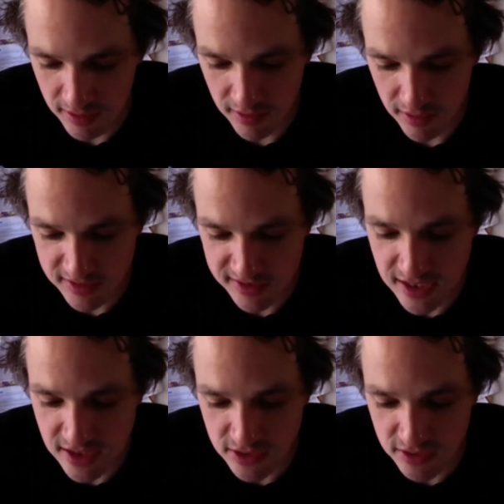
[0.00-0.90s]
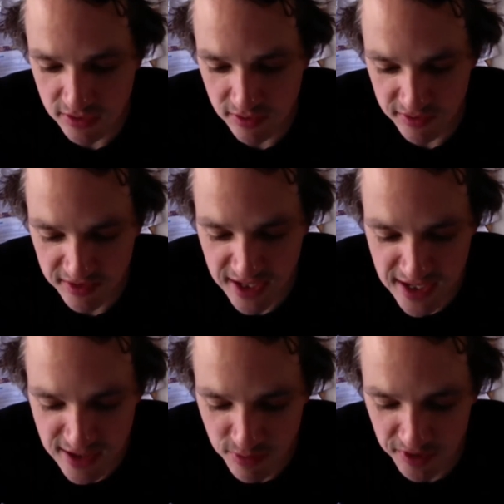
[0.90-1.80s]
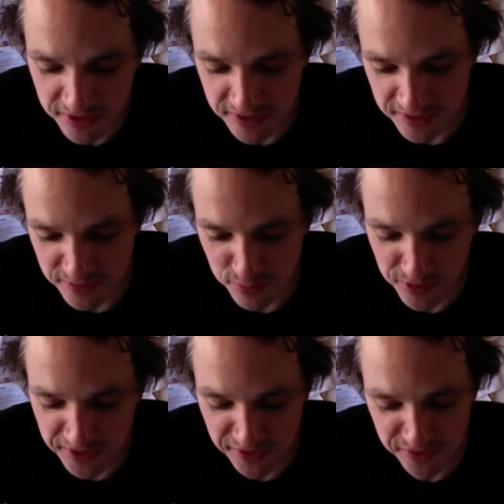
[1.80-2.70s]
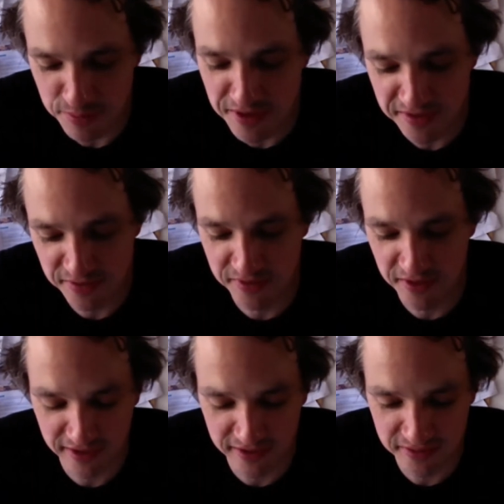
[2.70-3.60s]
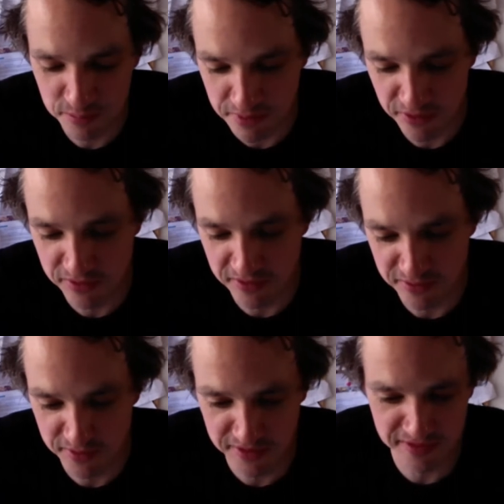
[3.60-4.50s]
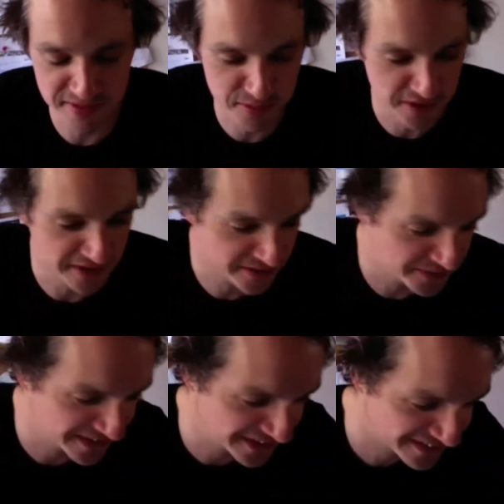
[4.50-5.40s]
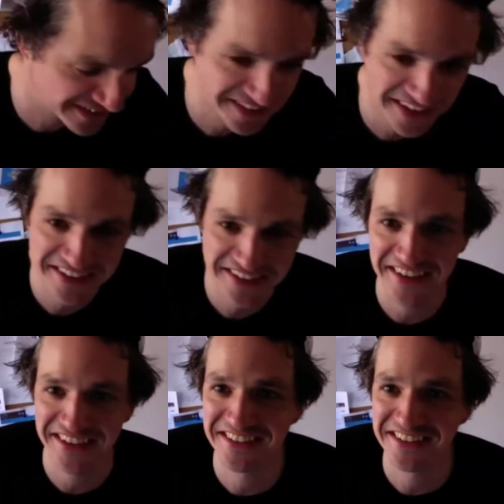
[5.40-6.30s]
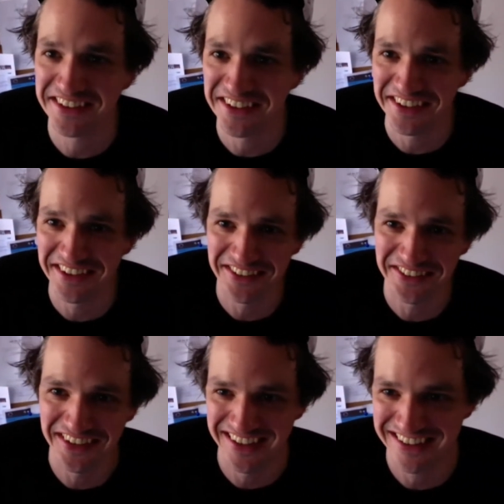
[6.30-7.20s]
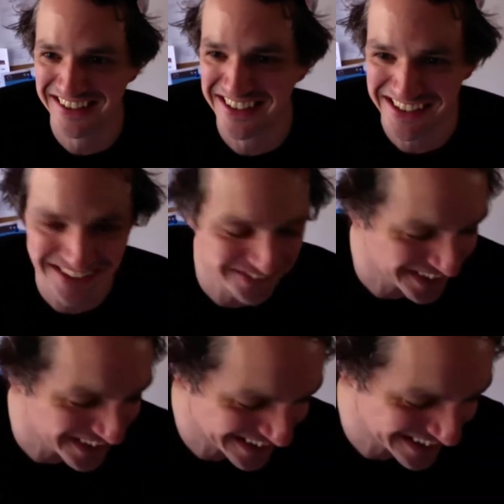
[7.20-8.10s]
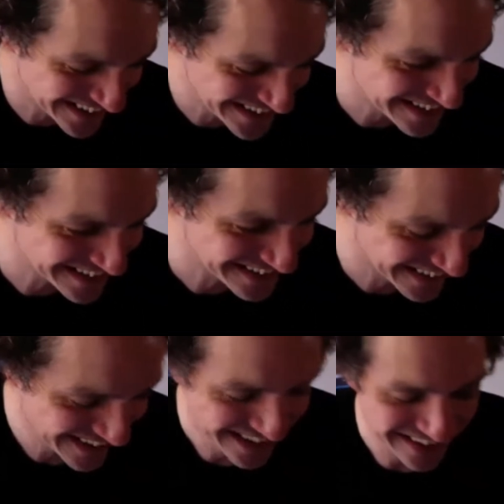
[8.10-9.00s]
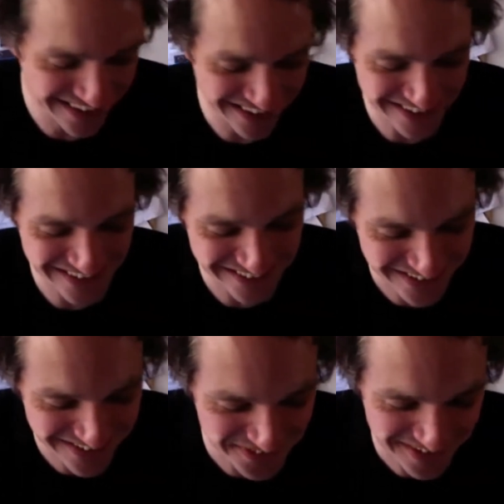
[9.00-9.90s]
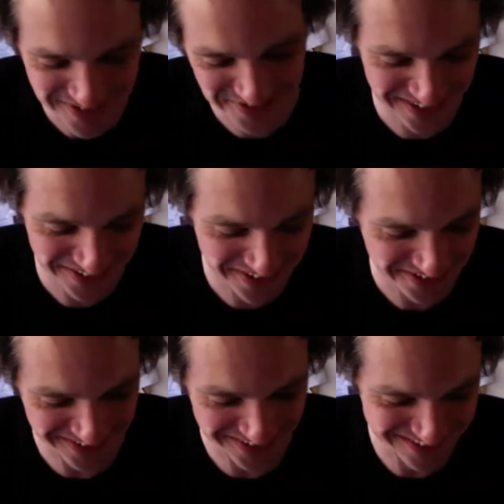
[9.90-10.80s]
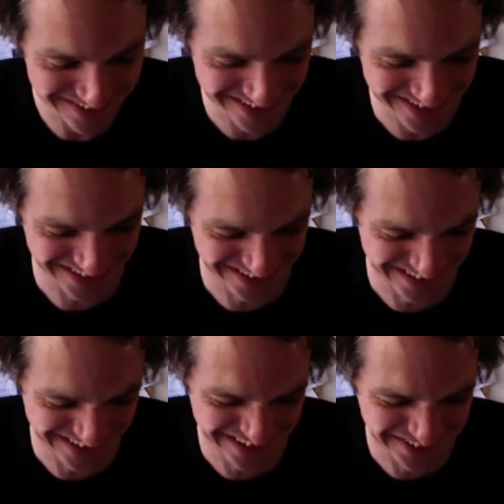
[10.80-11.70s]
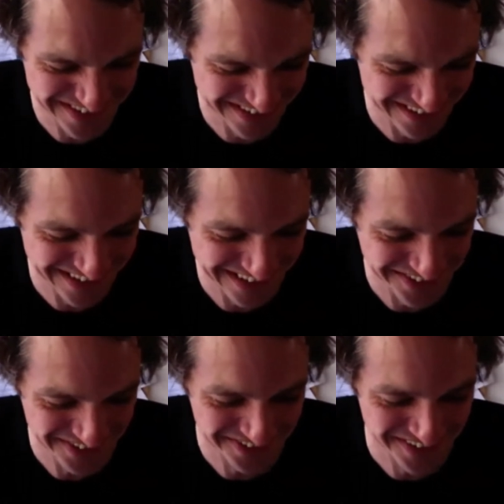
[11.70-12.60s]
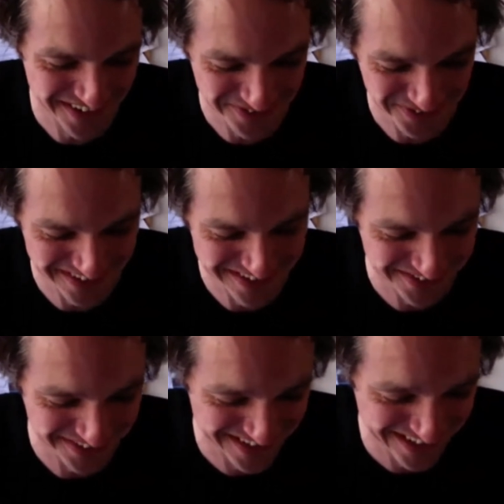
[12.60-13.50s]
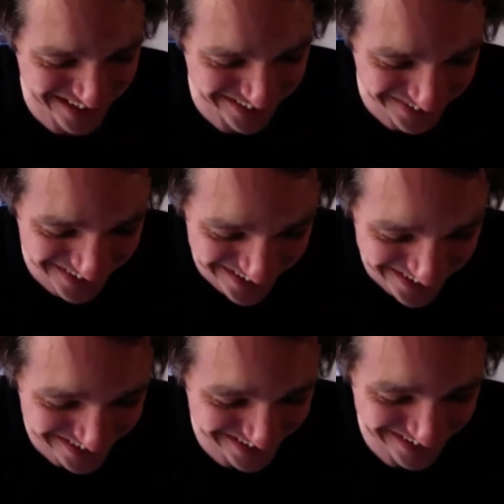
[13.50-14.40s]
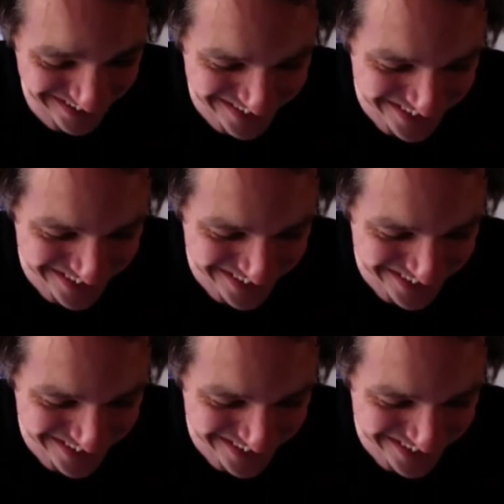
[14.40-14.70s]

essential or key workers working. And basically it was like some builders were doing some work, but they decided to insert the word key workers. Was it like, don't be annoyed with us. We're picking up your road because we're key workers.